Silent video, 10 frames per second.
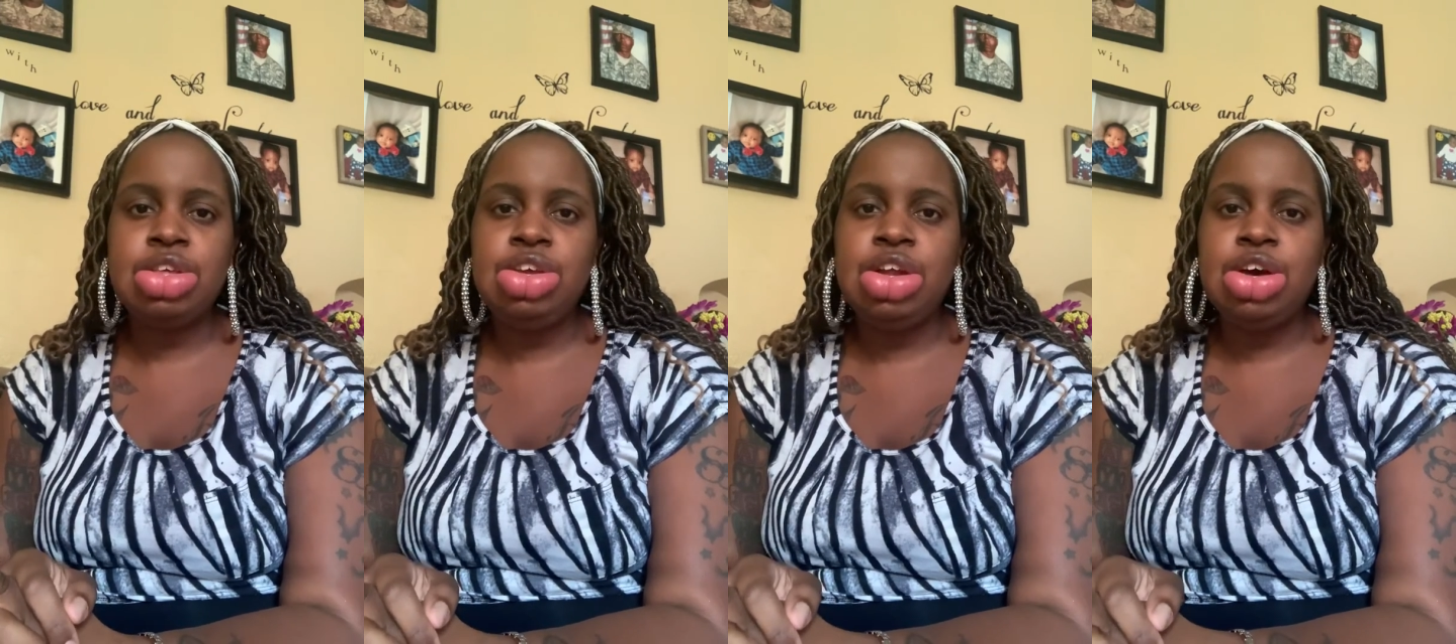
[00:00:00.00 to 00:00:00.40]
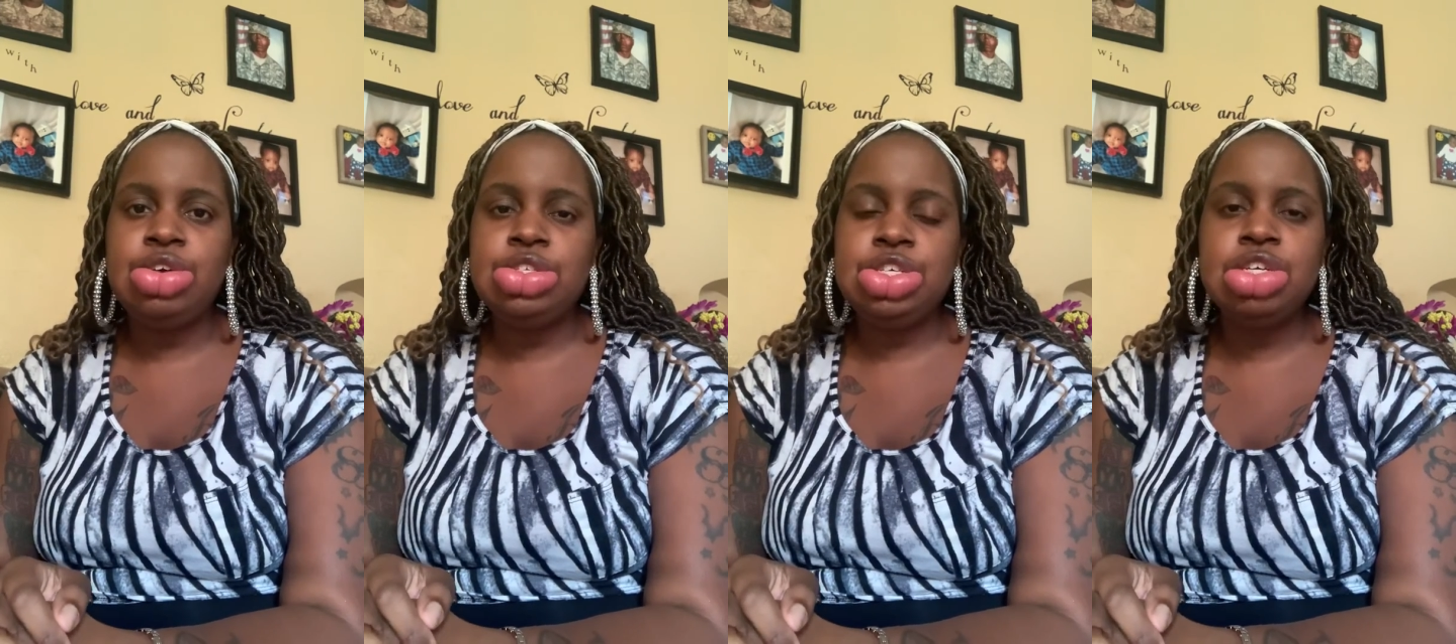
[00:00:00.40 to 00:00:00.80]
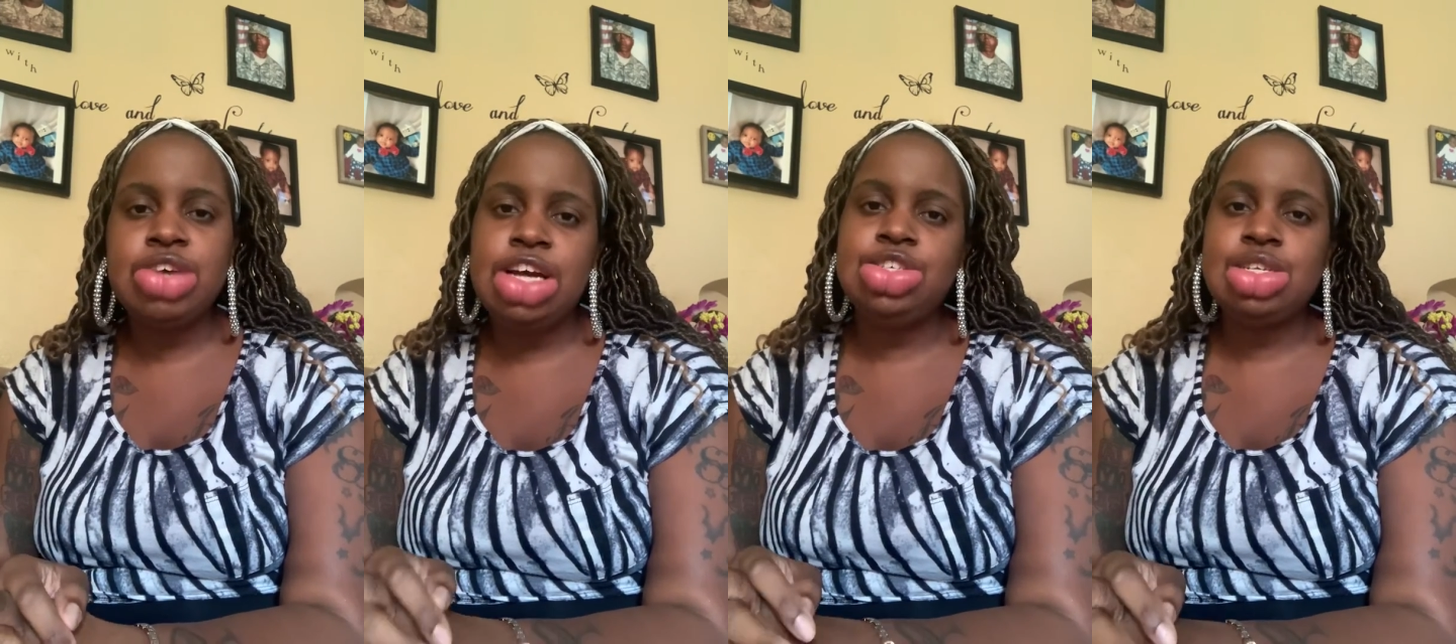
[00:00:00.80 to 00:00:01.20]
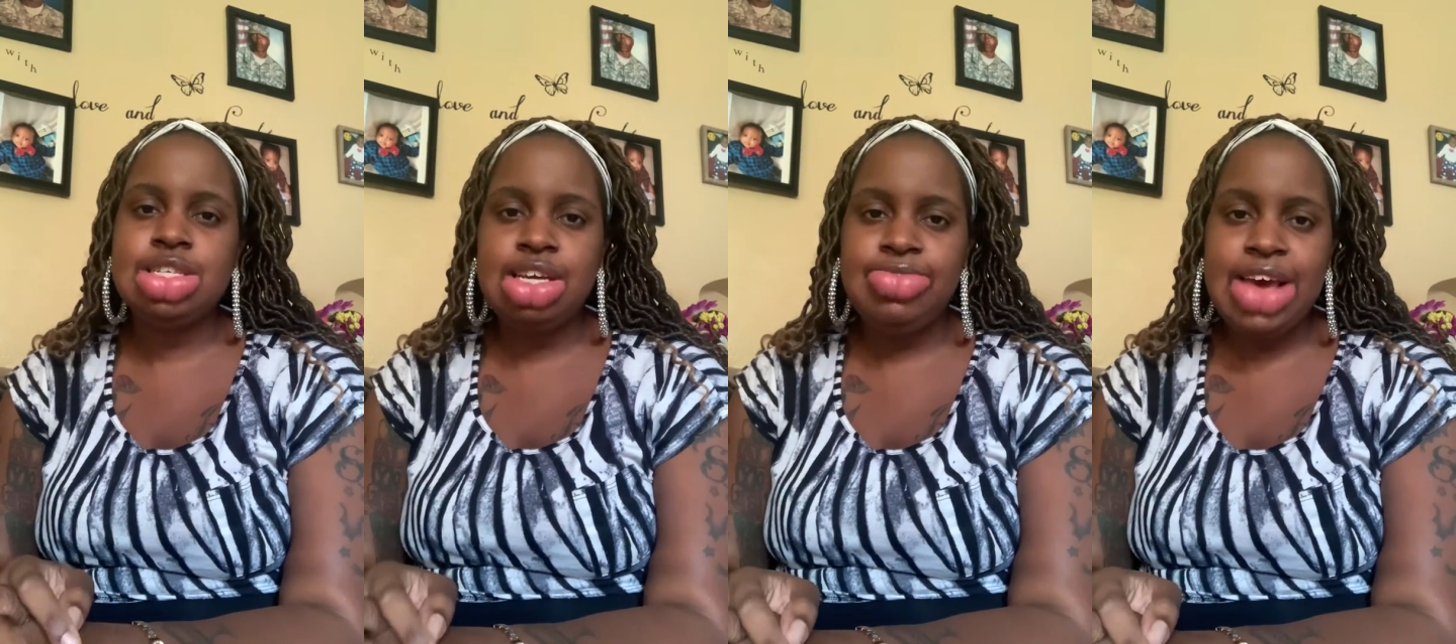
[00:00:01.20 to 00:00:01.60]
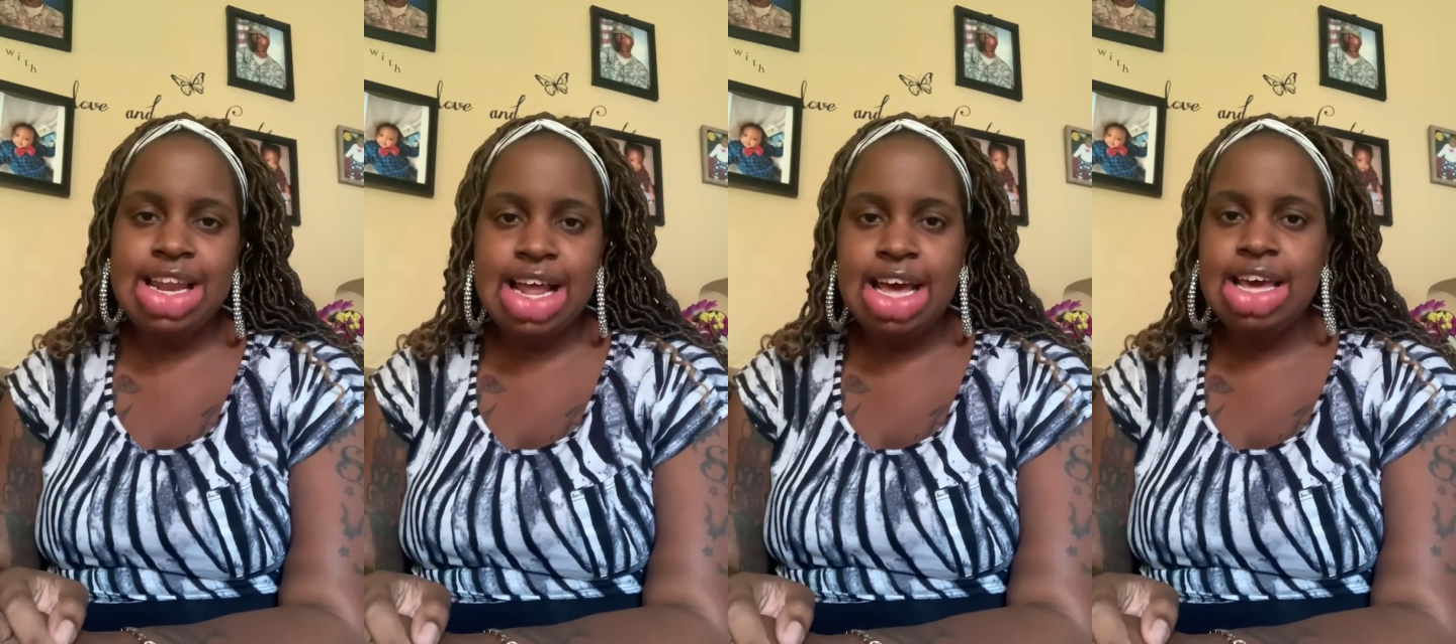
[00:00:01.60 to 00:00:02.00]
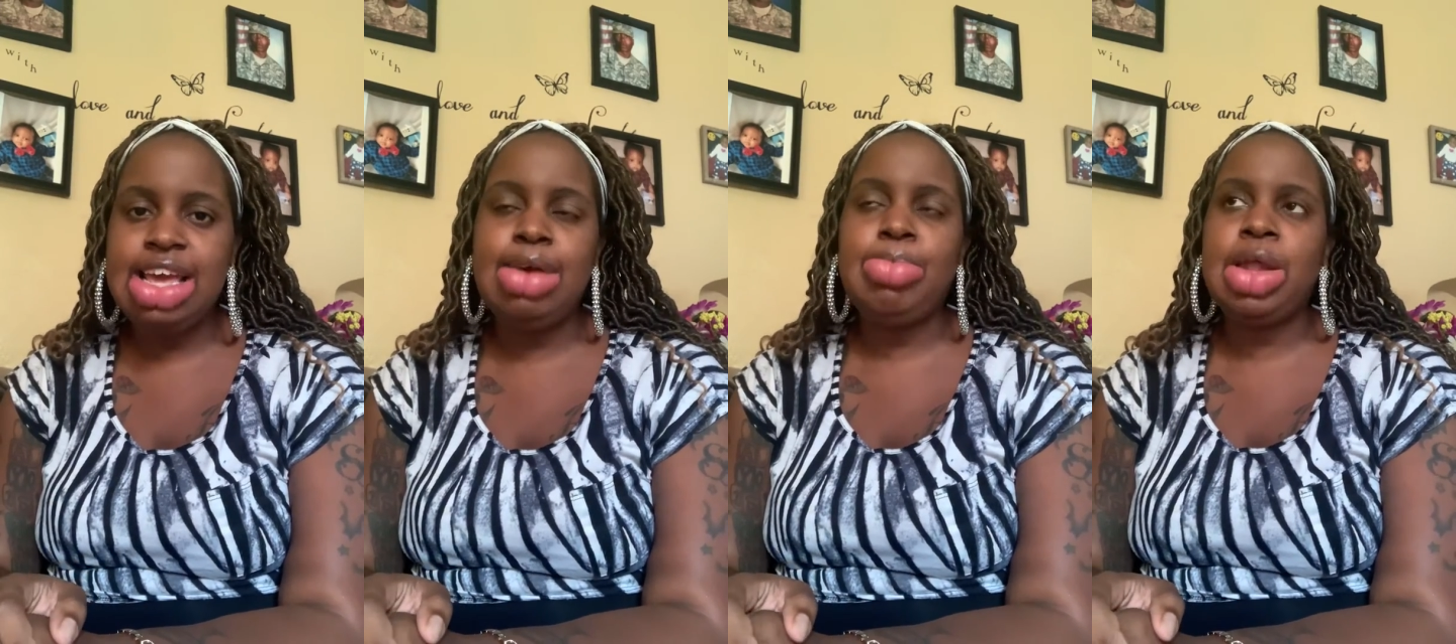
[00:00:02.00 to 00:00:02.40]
Do you grind your teeth at night?